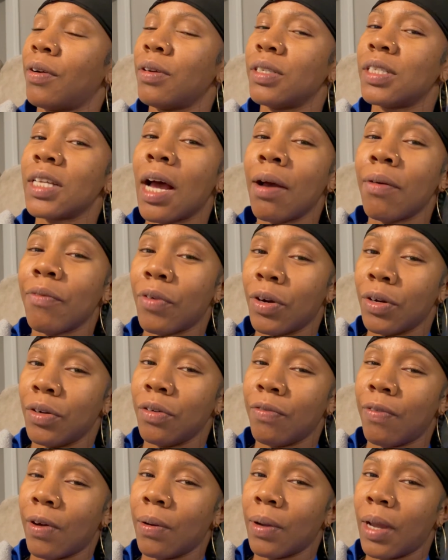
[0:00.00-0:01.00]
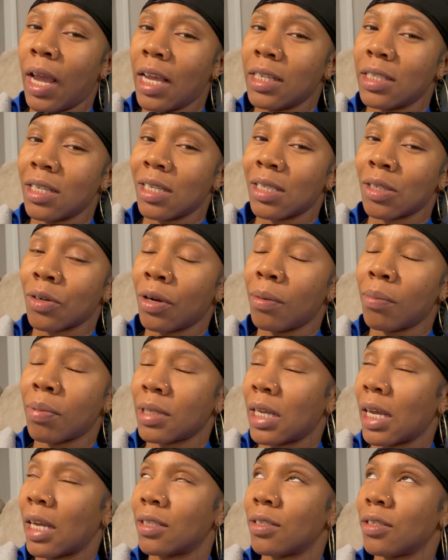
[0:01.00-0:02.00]
It was time for a new phone case and screen
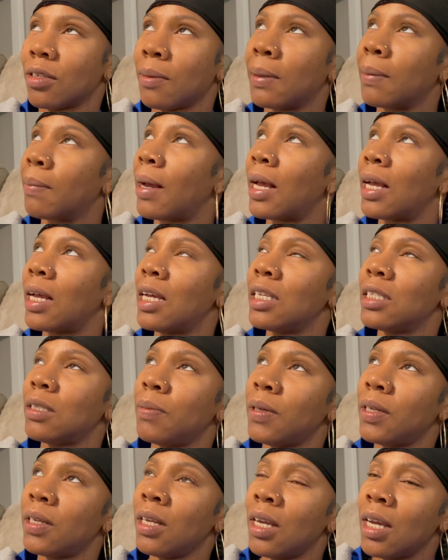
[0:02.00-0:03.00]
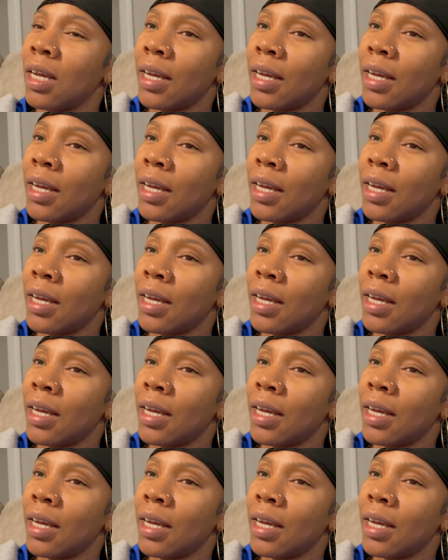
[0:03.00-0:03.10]
protector, but my husband